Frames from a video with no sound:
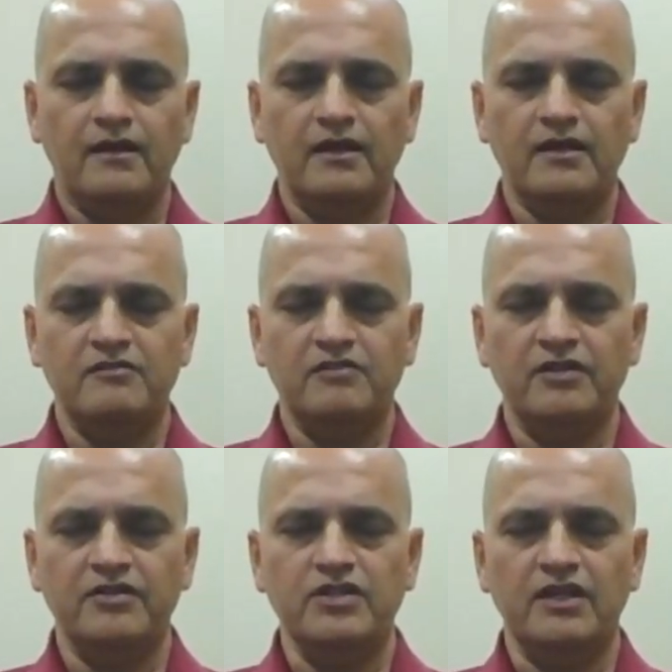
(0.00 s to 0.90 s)
And then
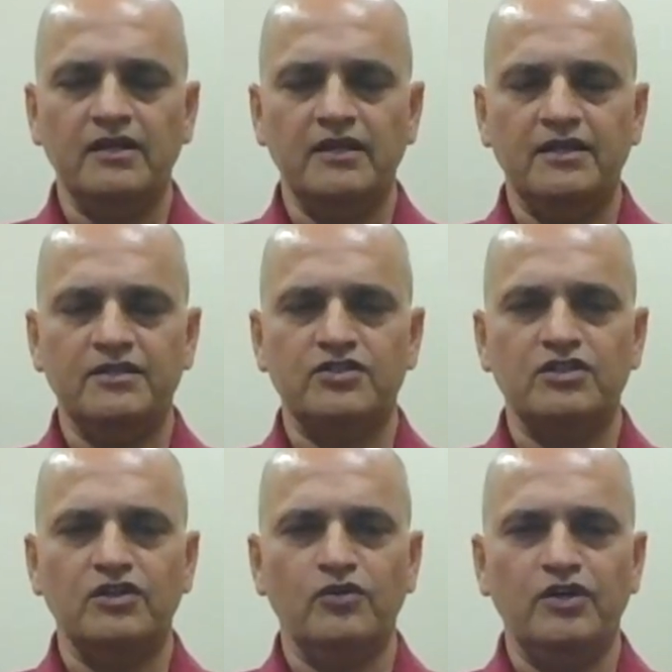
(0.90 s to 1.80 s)
very gently and
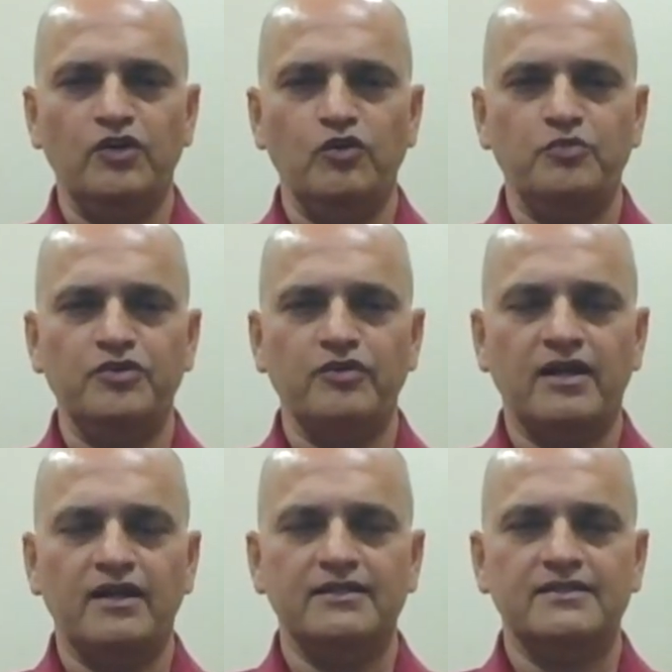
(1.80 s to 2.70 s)
slowly open your
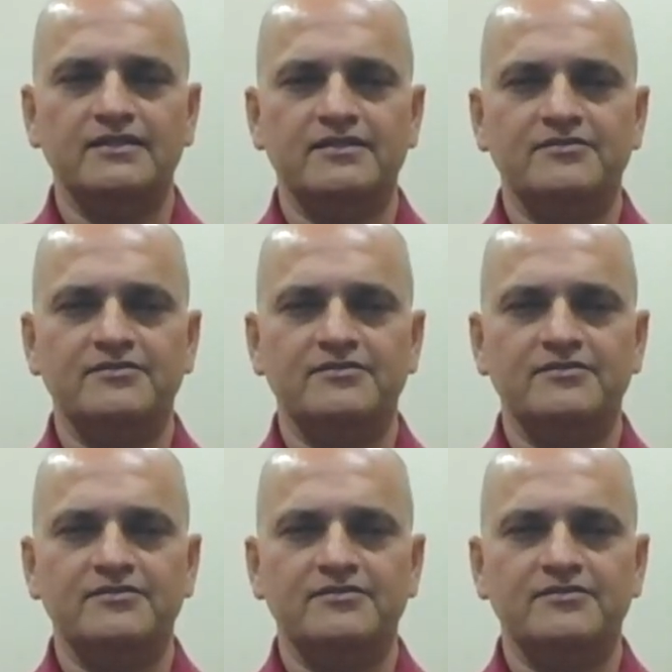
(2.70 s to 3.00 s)
eyes.